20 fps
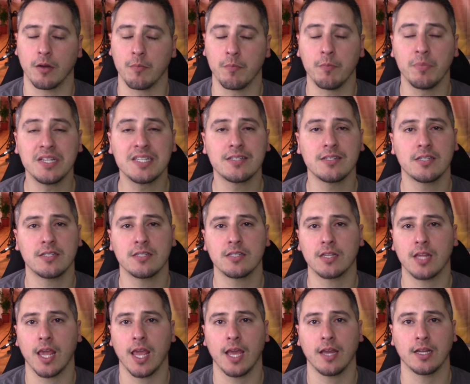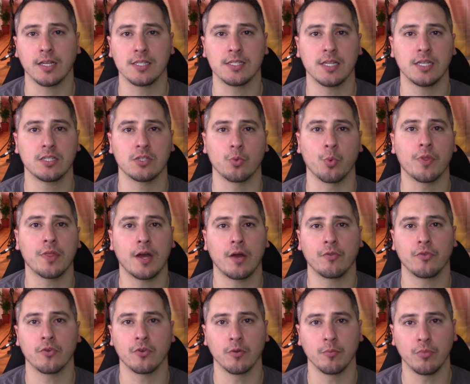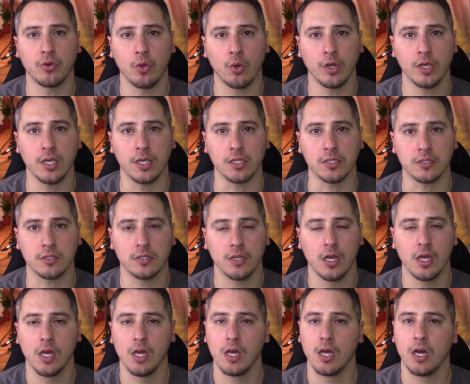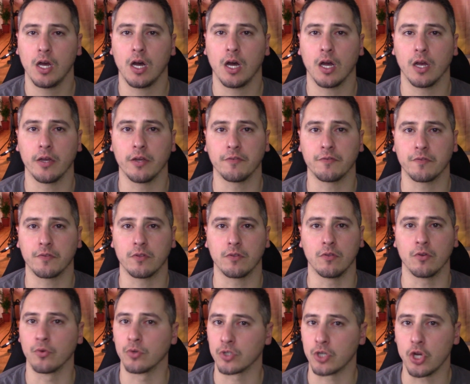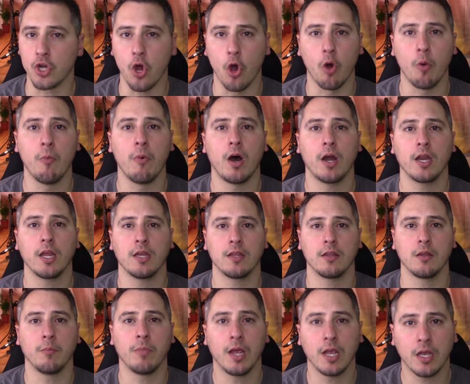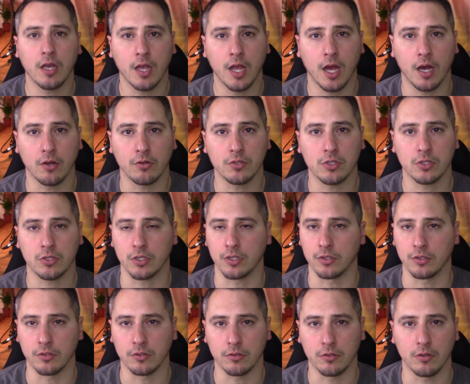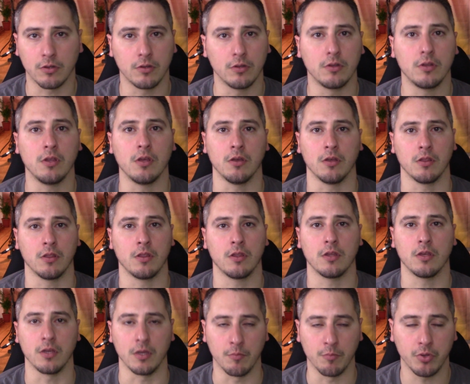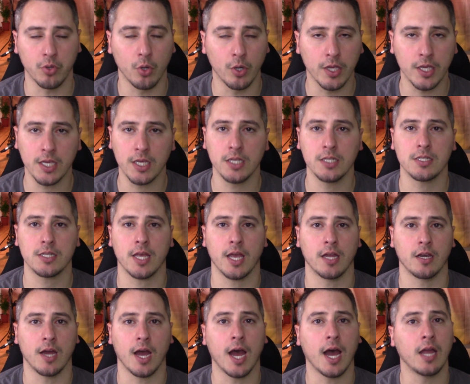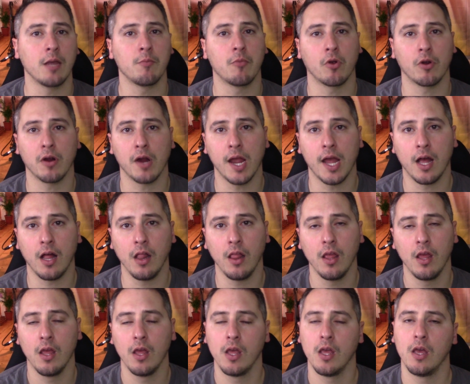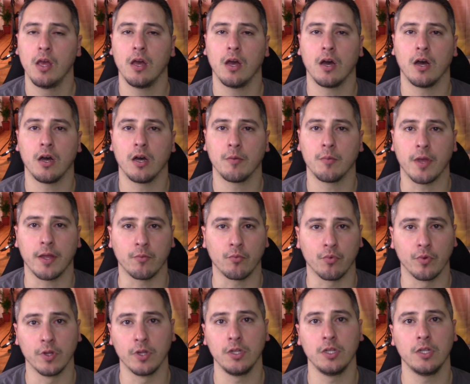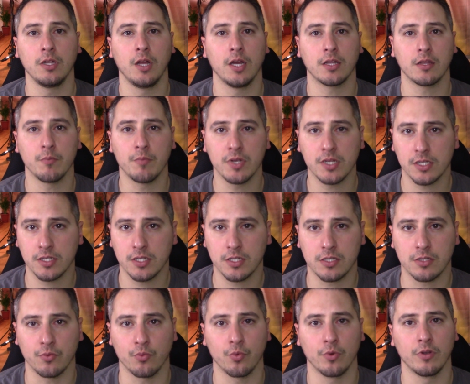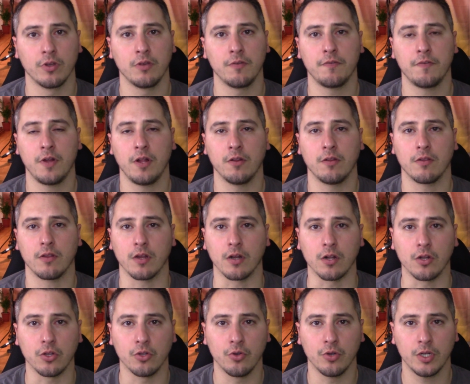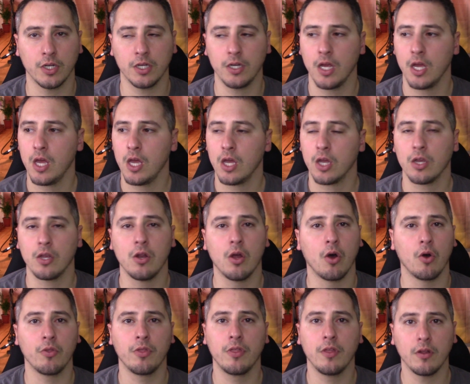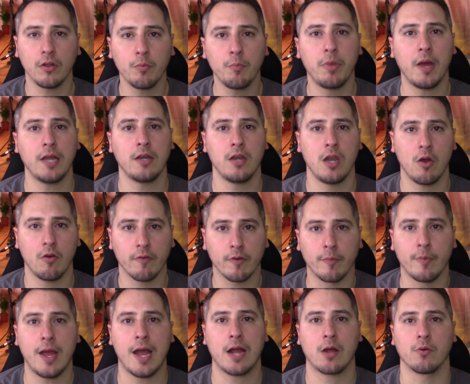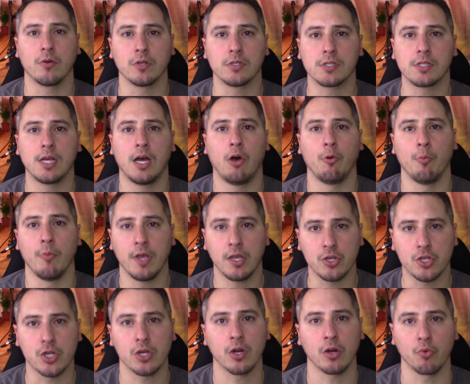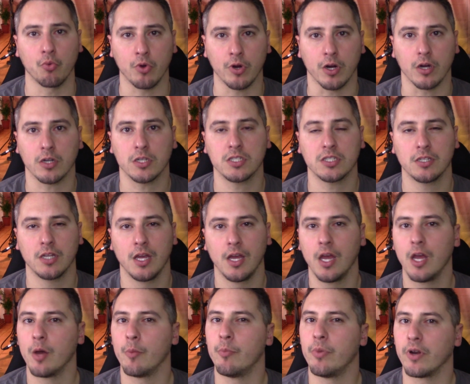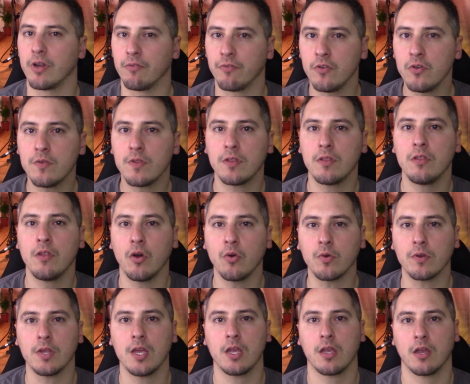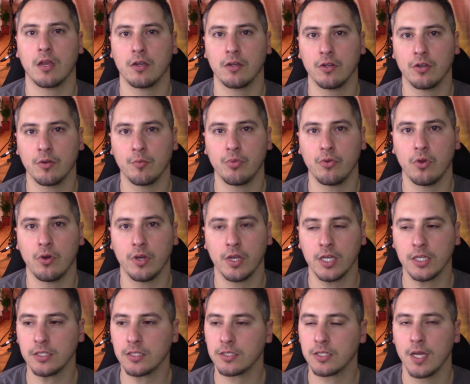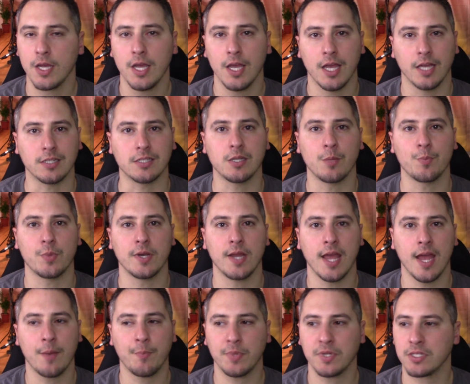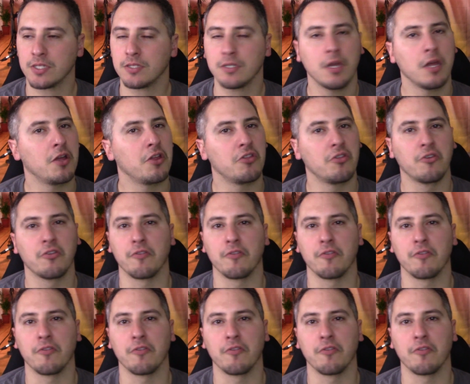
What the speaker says: businesses can't exist without their employees. If there was no money in the bank accounts and the employees had a high morale, and really liked the business and really felt included, you know, they'll bend over backwards to help make sure it works. But if you don't take care of your employees and something happens, they're